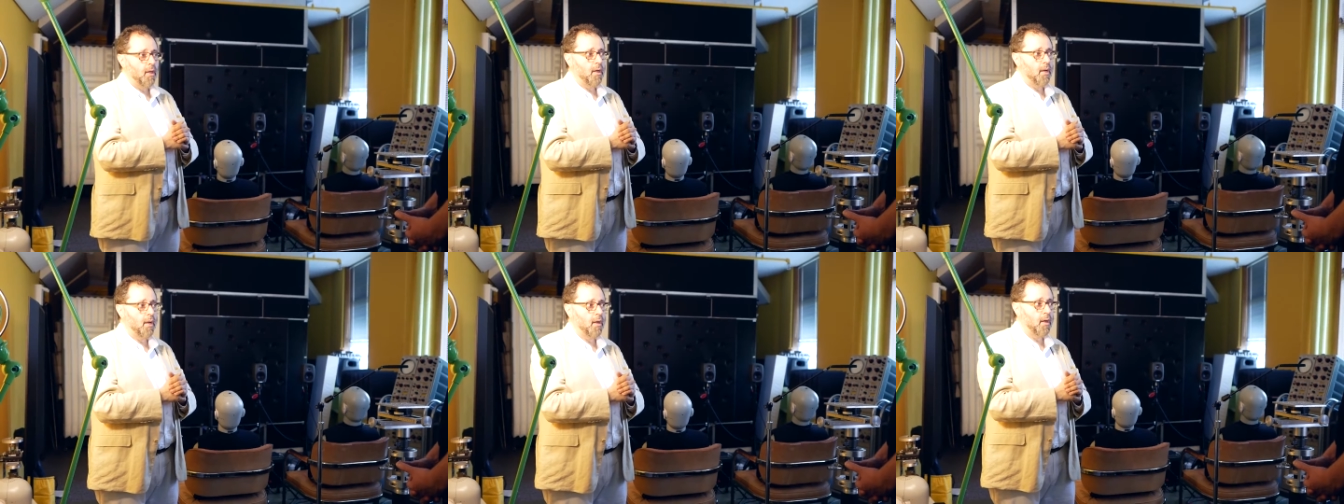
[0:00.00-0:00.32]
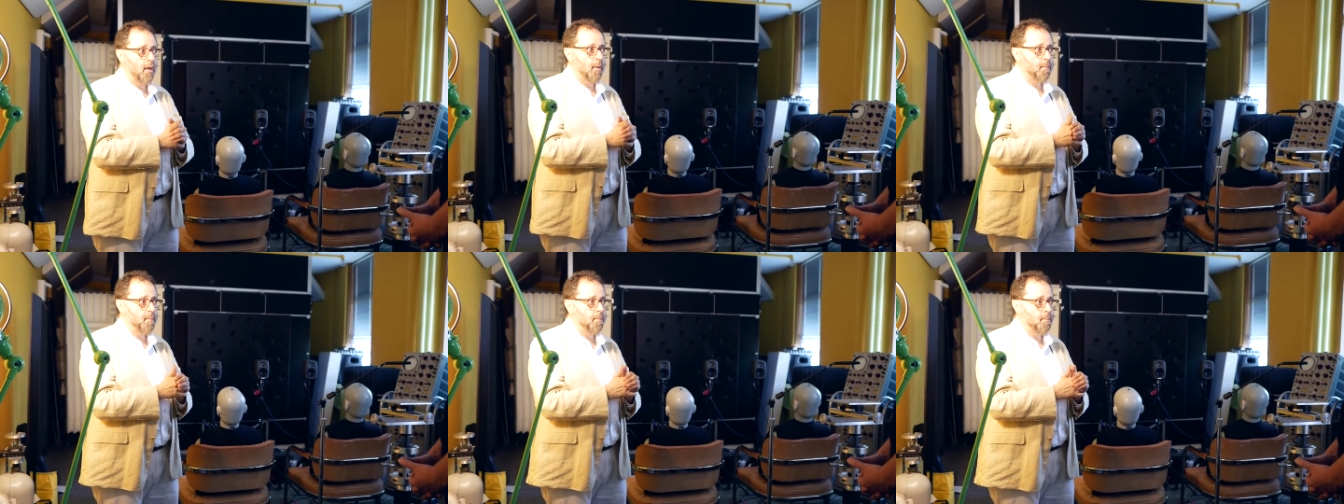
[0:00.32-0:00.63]

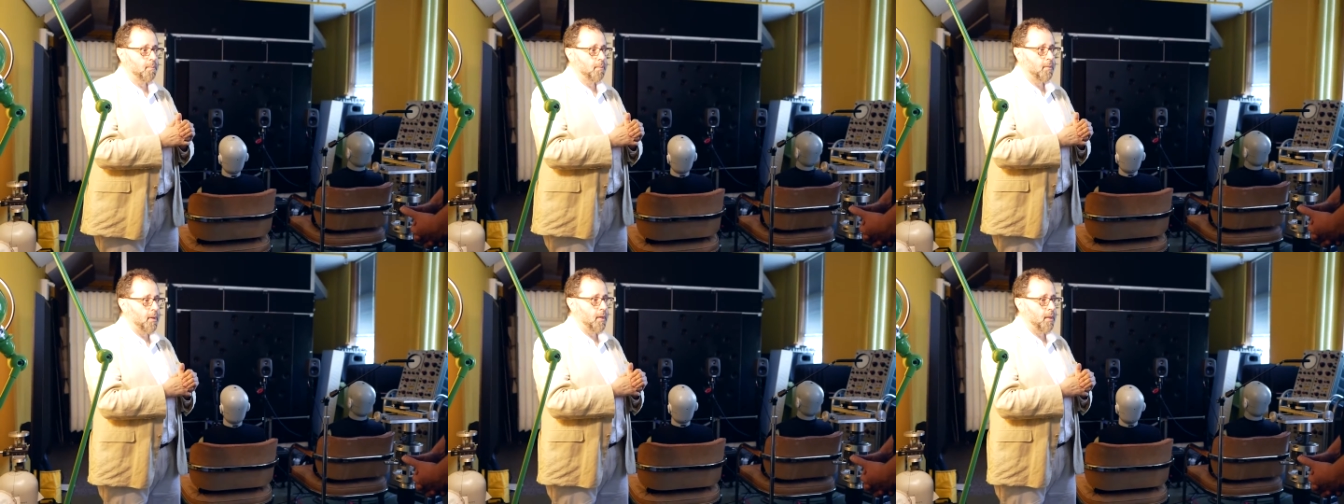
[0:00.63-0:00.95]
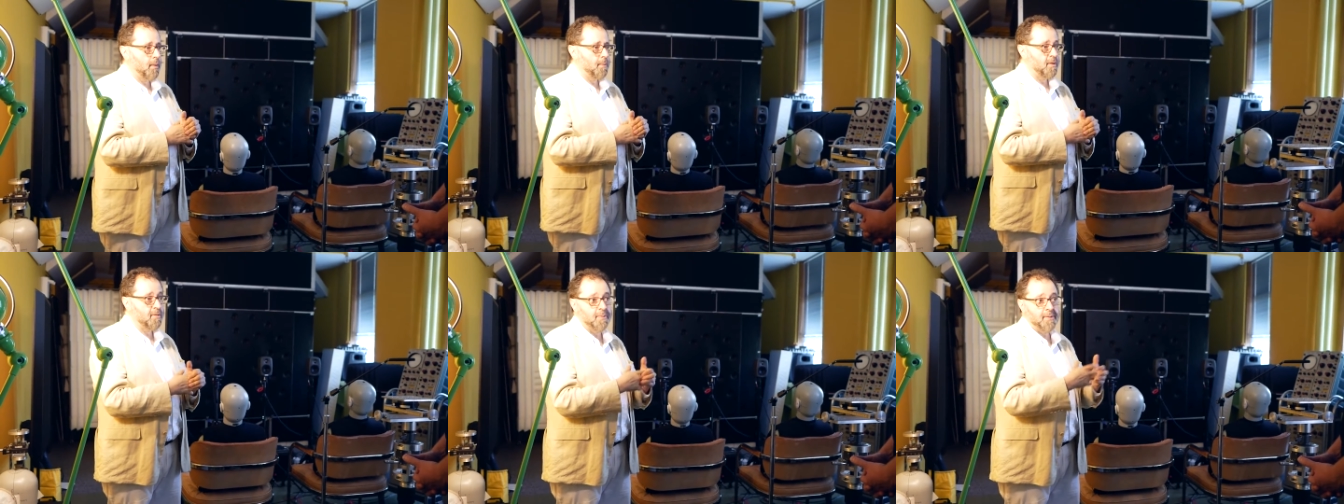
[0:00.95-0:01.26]
uh,
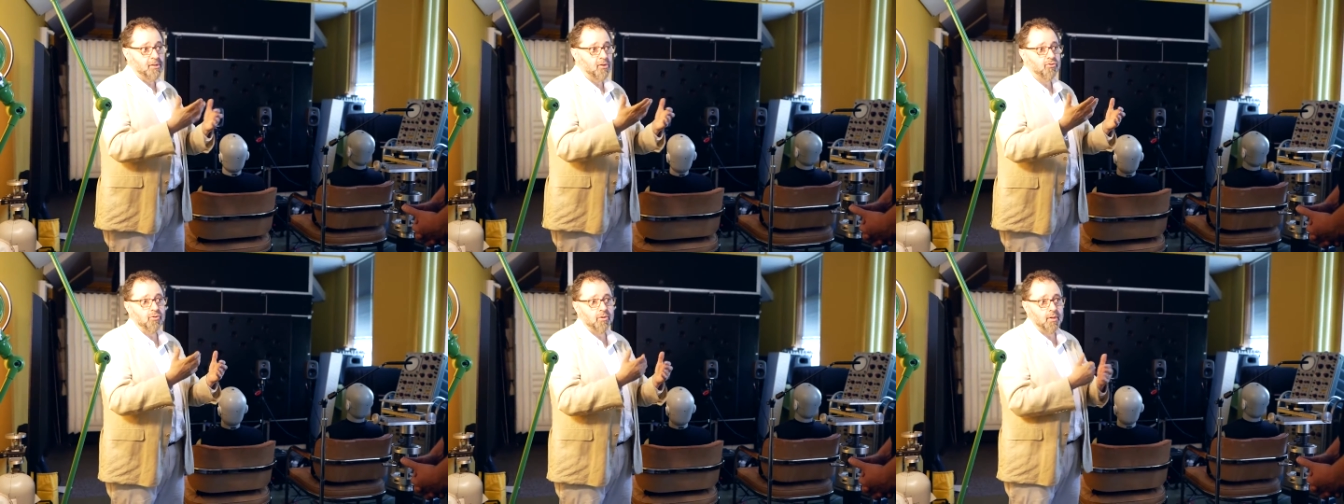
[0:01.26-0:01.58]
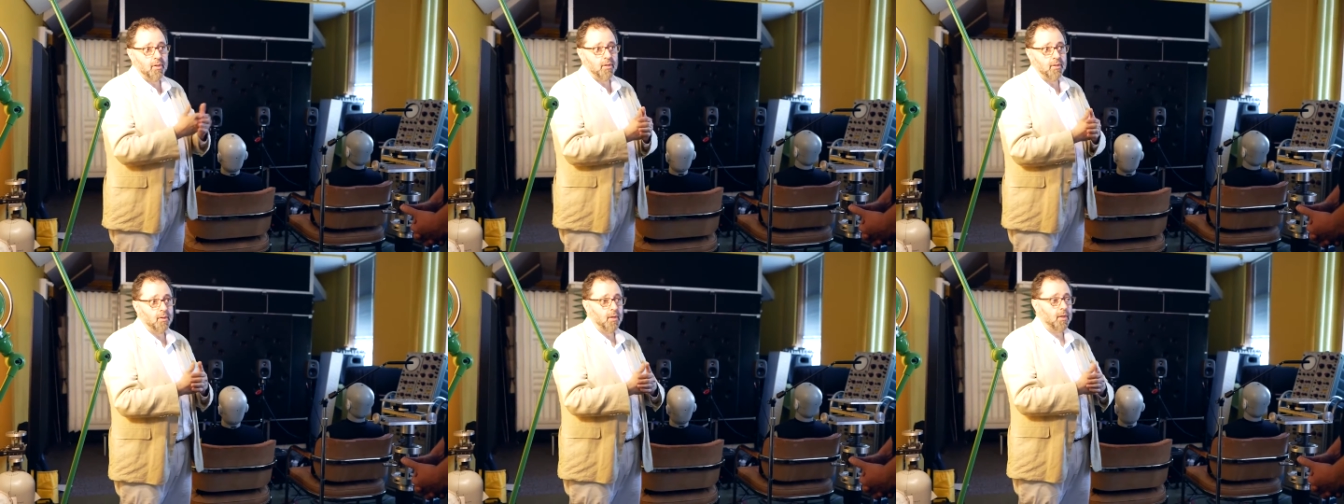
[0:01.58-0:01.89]
a mathematician
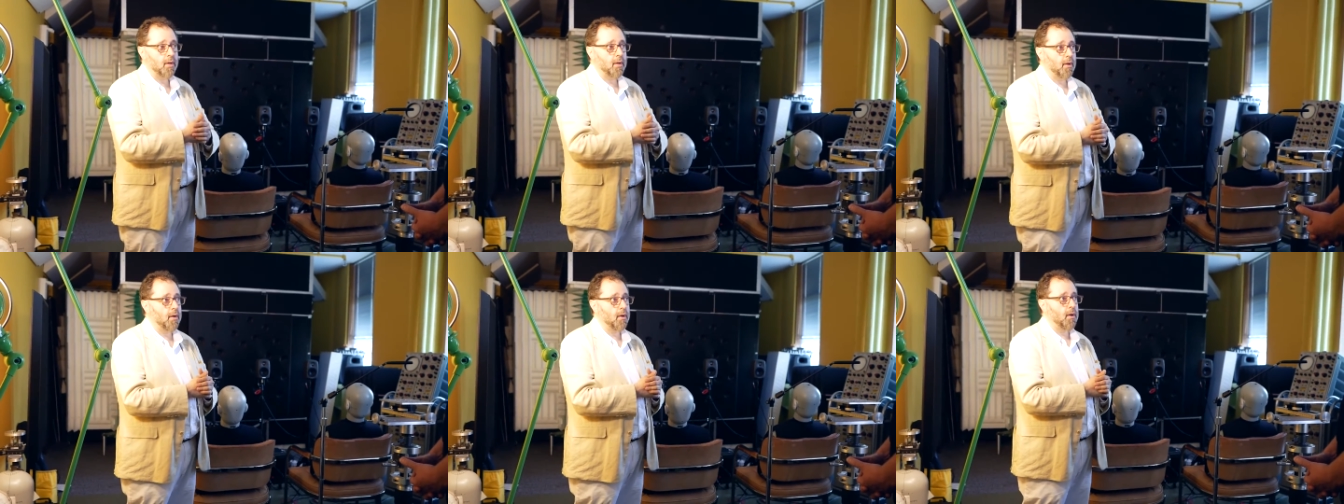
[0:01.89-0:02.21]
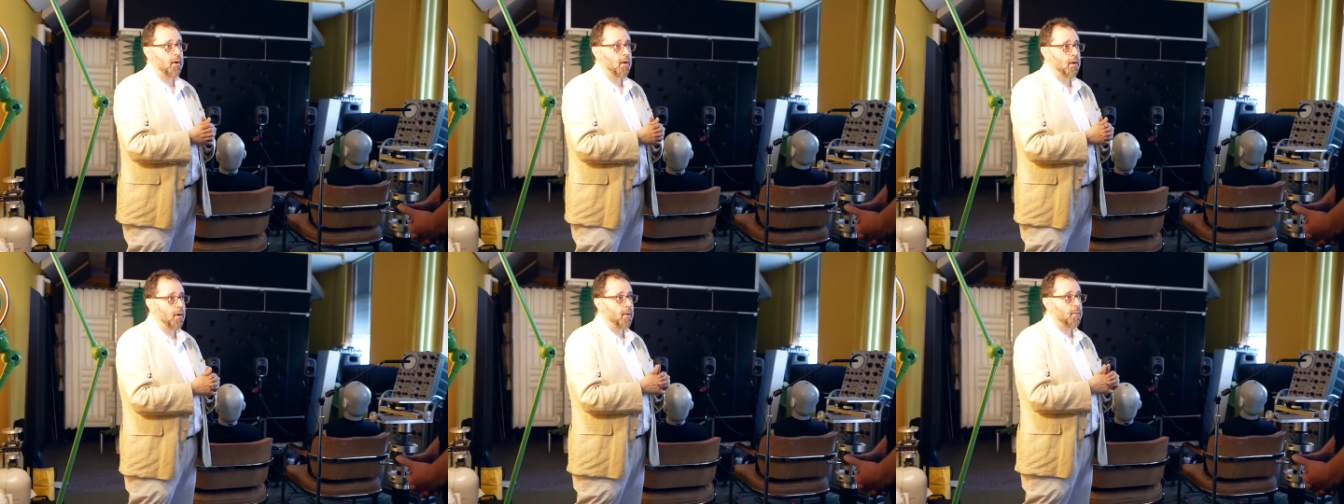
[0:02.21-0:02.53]
in
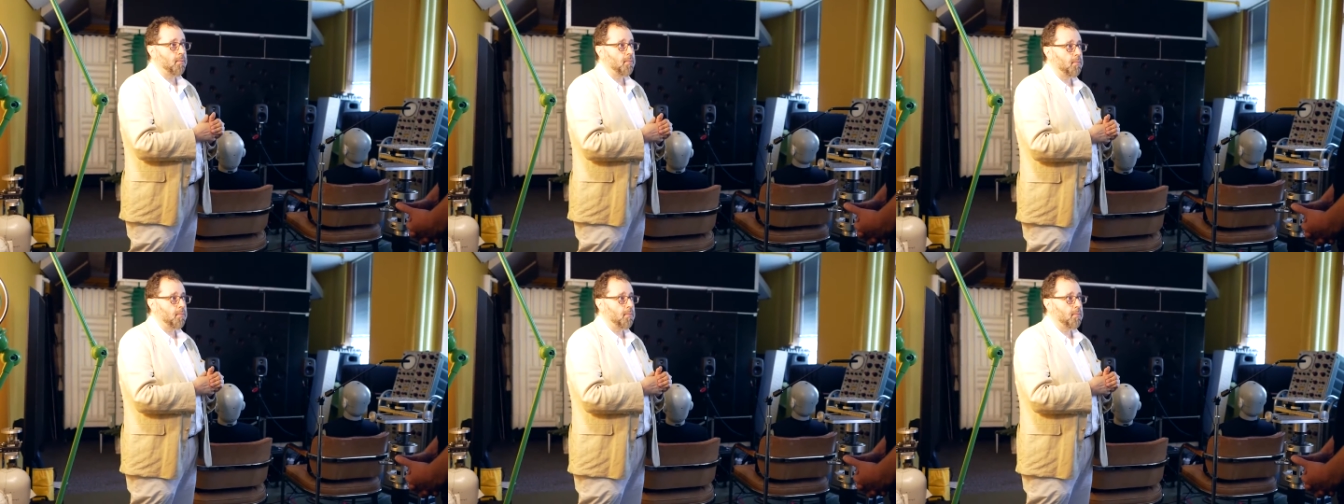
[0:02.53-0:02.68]
uh,